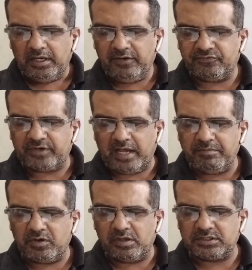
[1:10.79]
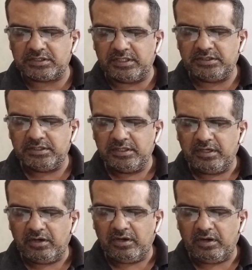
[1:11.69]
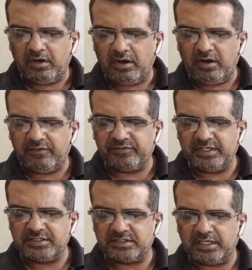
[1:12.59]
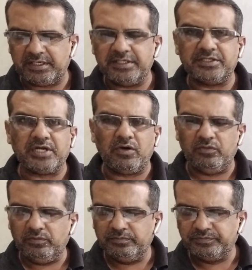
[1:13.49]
If time constant of this circuit tau,